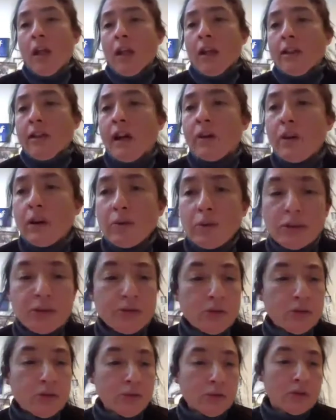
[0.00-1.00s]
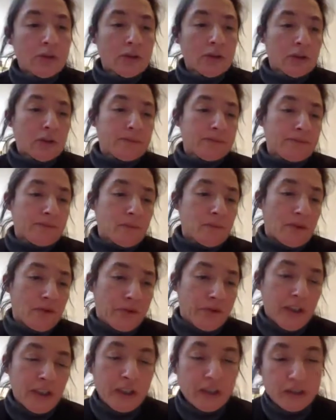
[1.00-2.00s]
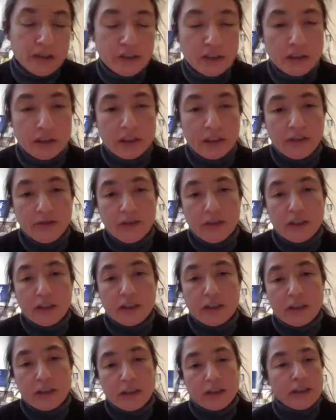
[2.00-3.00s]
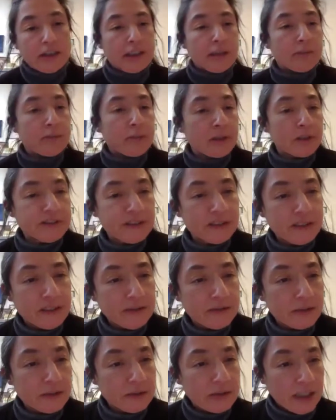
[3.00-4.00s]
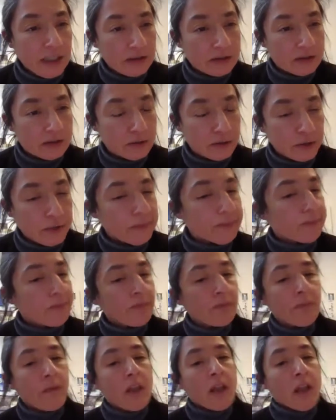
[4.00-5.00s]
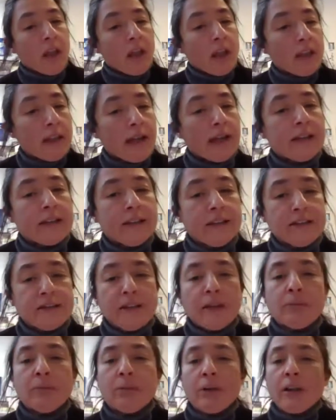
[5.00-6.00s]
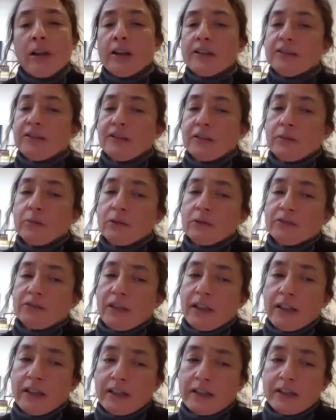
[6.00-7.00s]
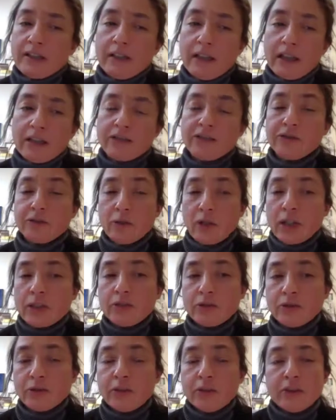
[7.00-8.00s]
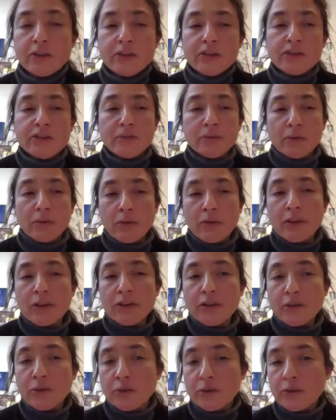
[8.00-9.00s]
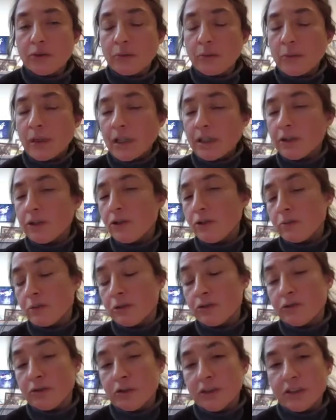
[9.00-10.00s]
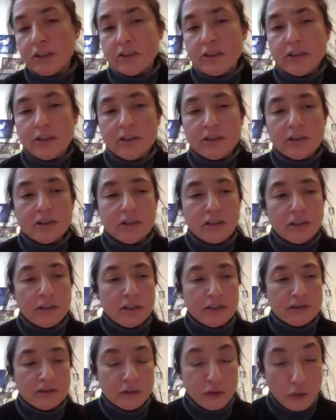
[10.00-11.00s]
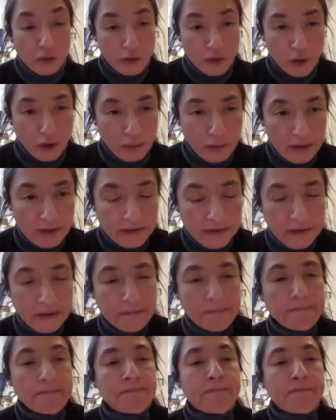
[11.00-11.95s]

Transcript: Now I want to finish giving a positive touch. Yeah, the sample has a mosaic-like structure, and is probably due by inhomogeneity in the stoichiometry.